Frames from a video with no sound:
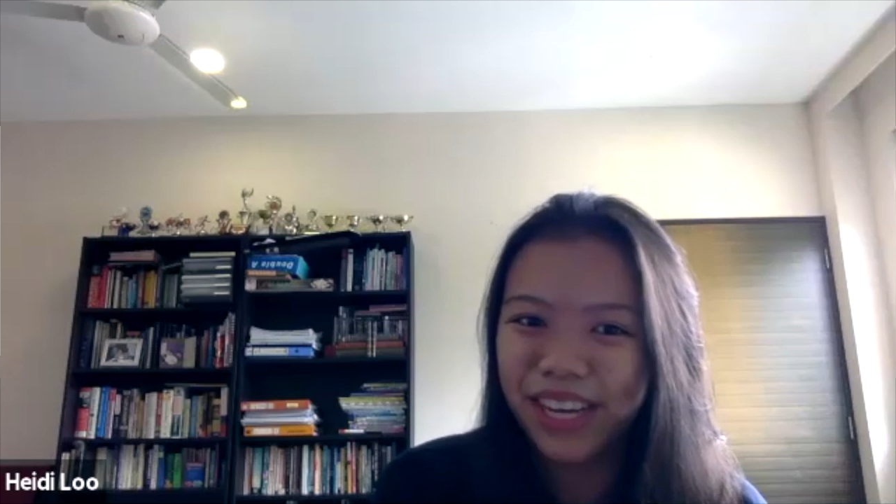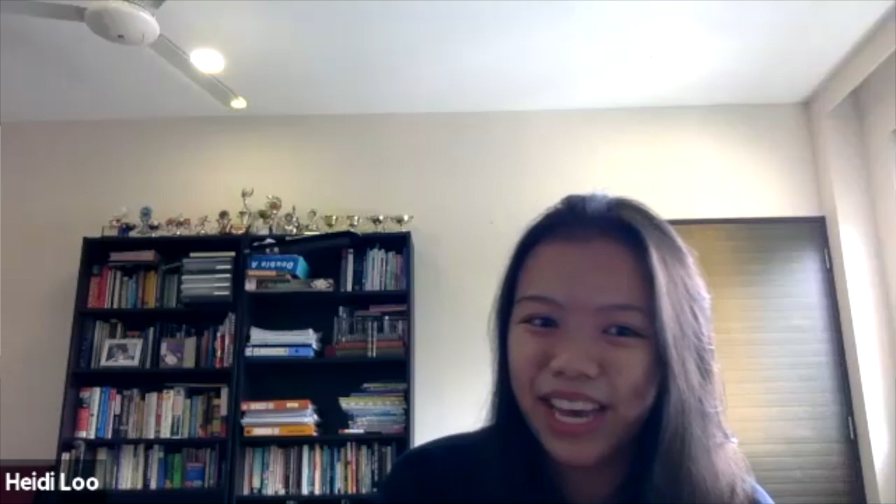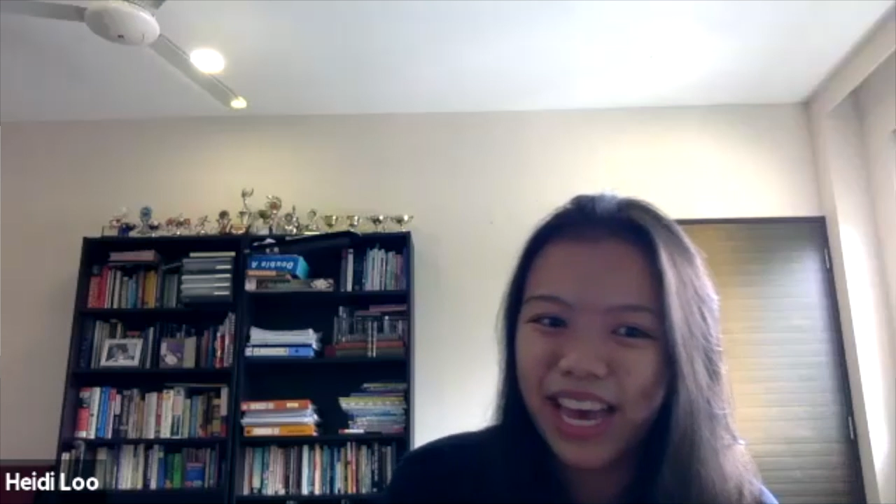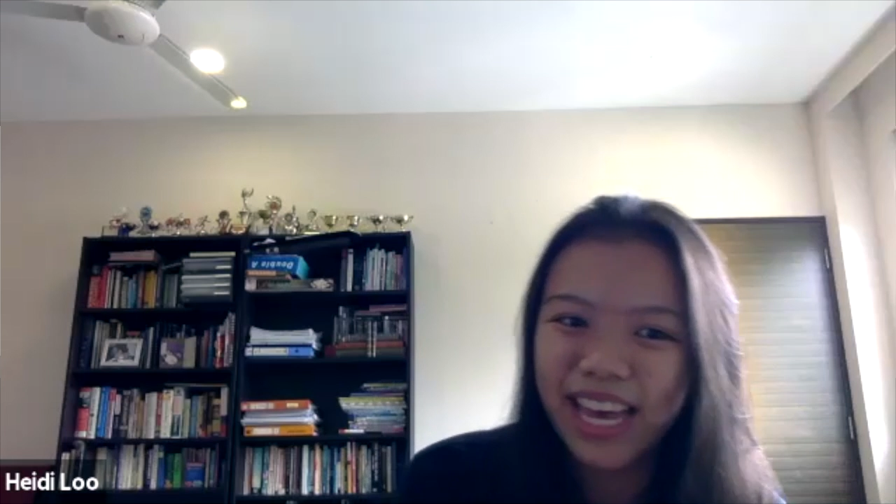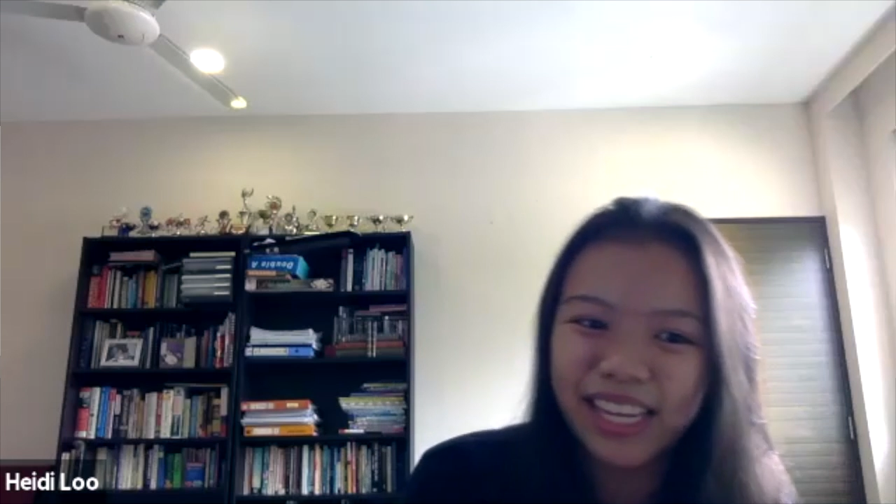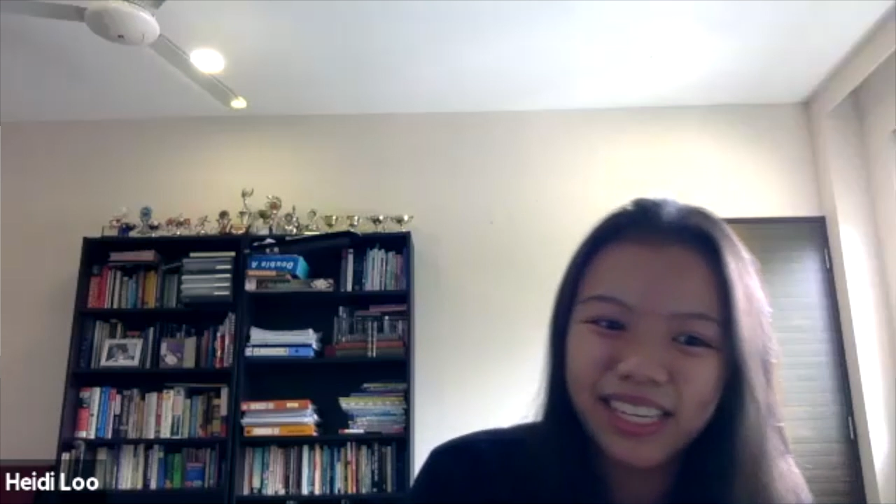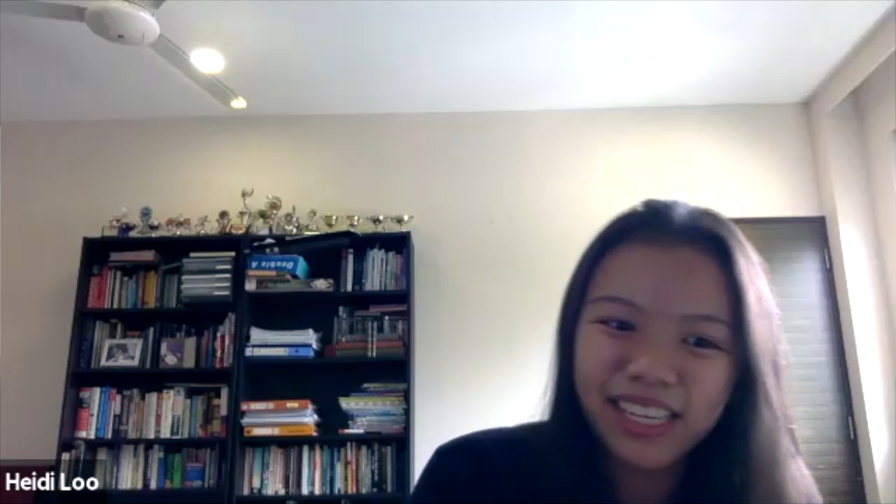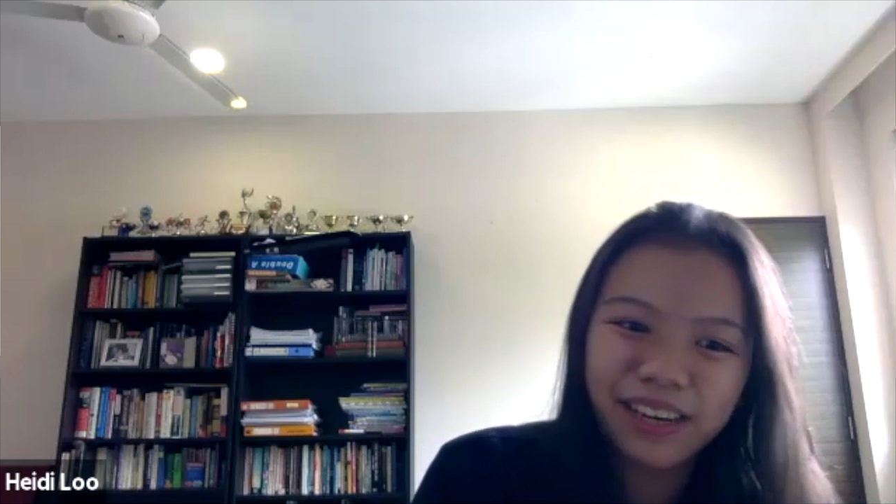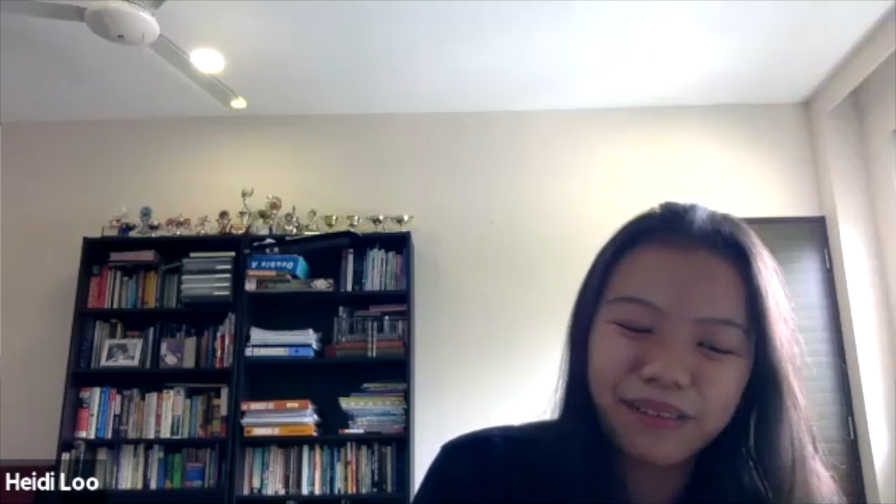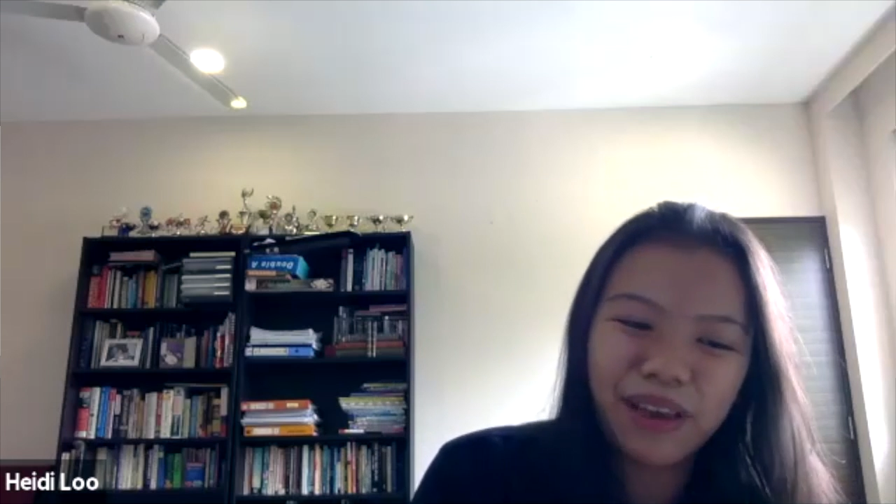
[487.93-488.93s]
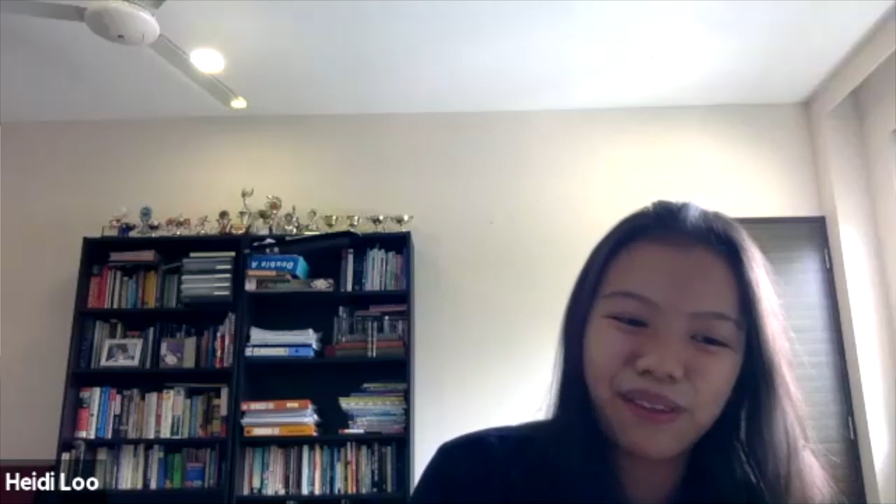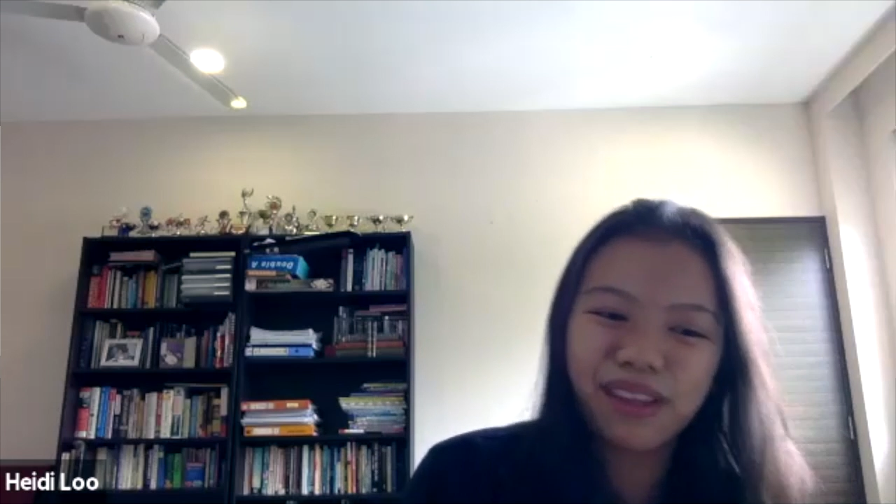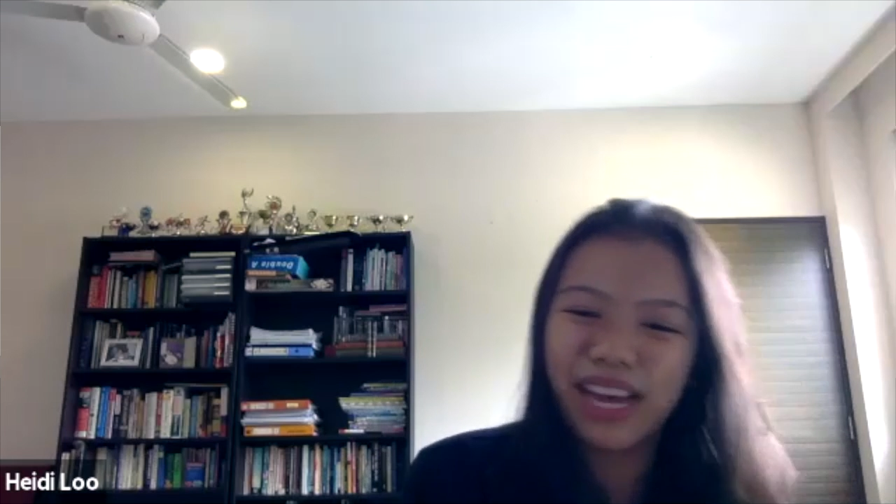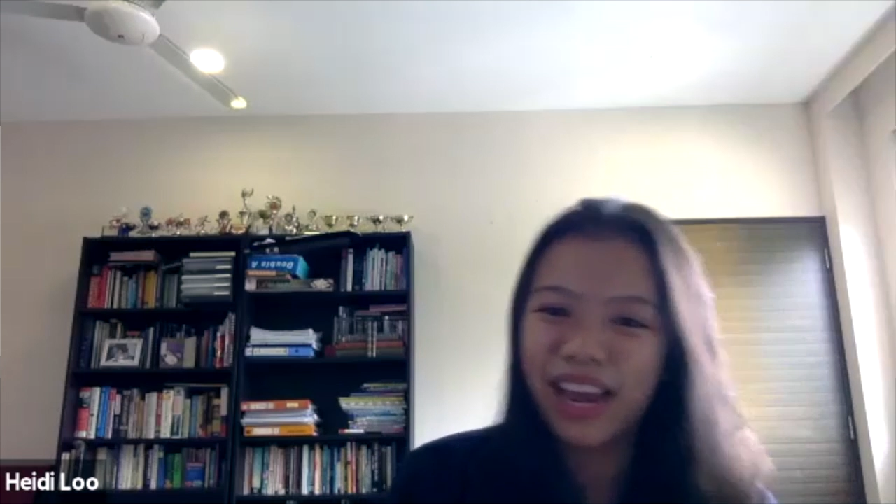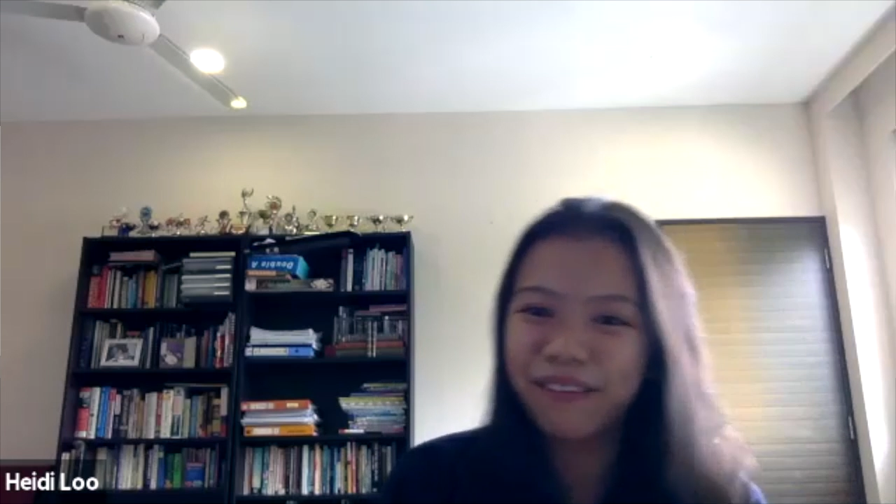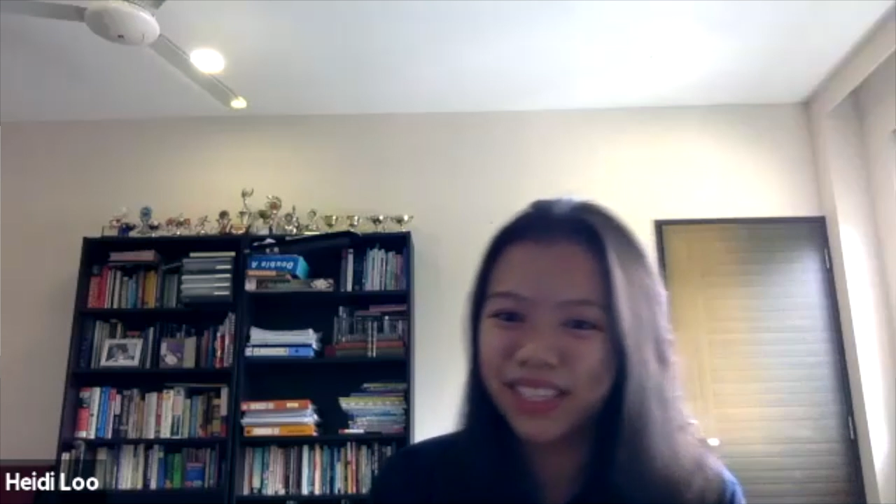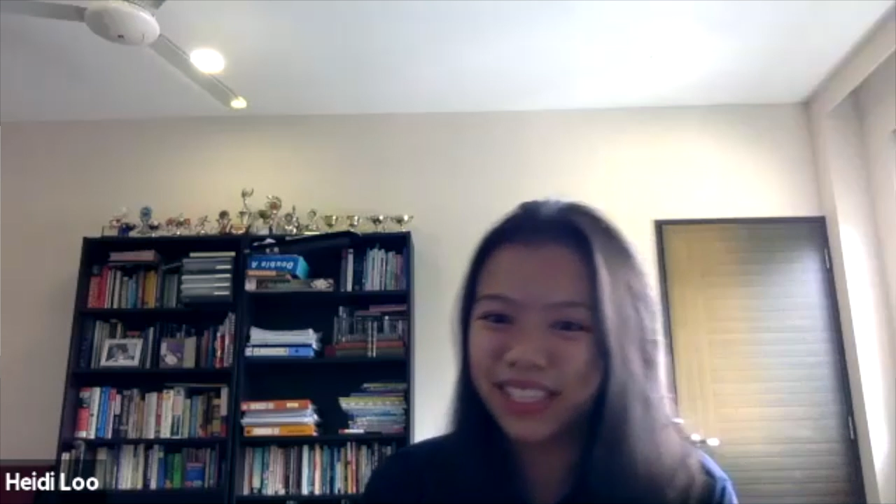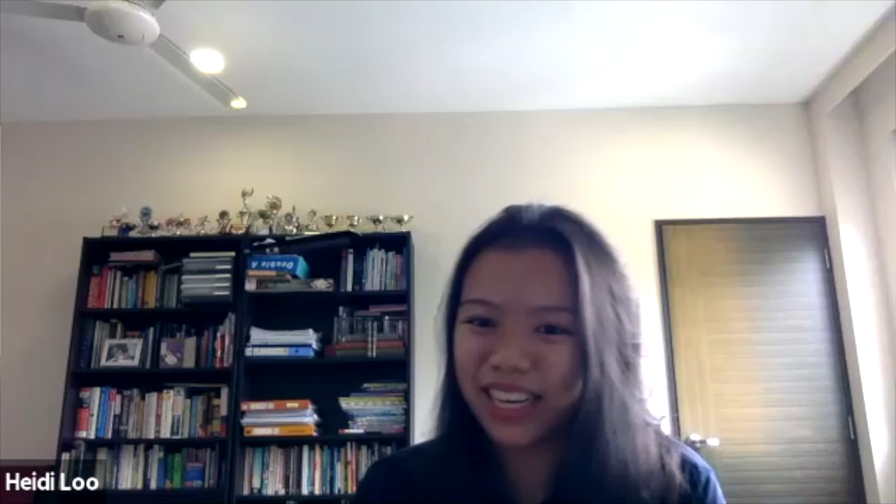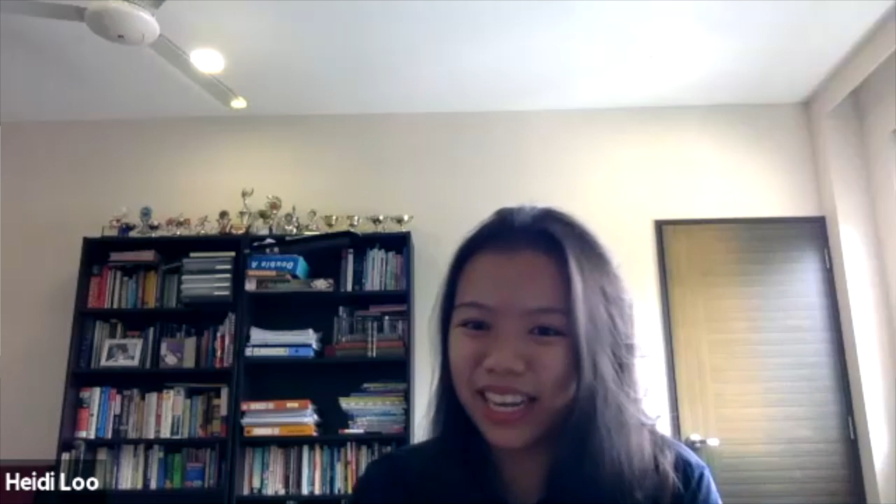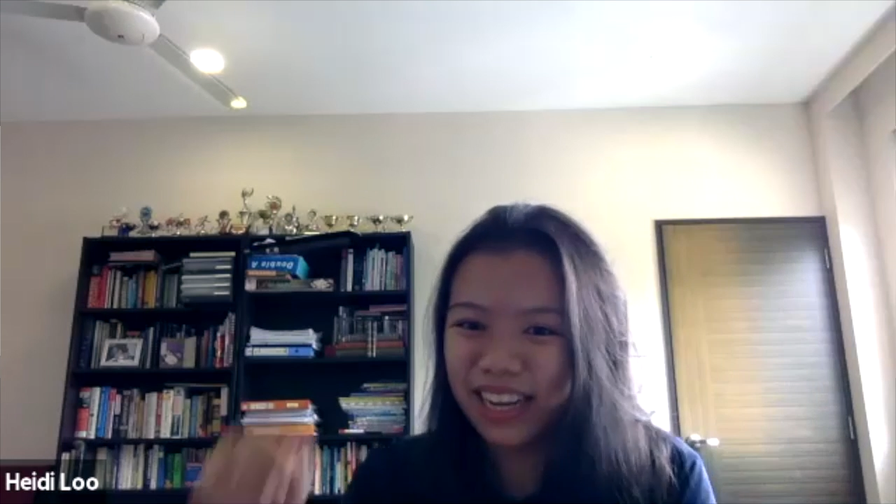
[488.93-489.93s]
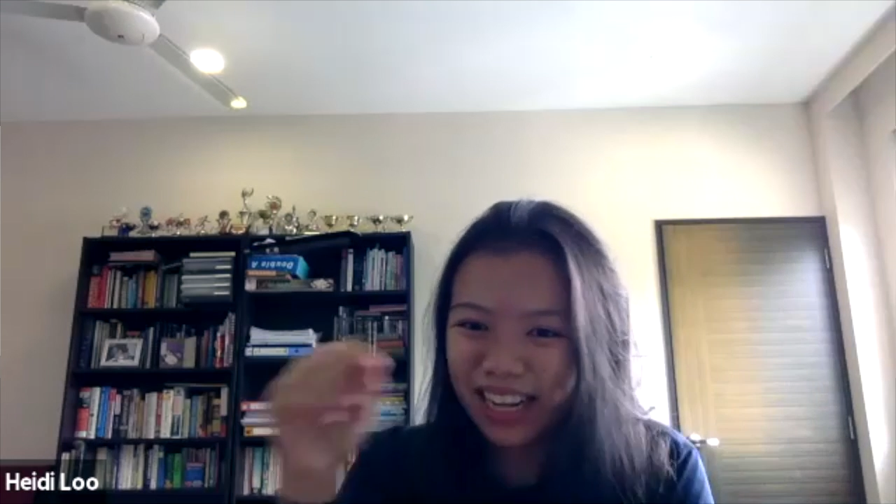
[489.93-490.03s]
and you have to like every second like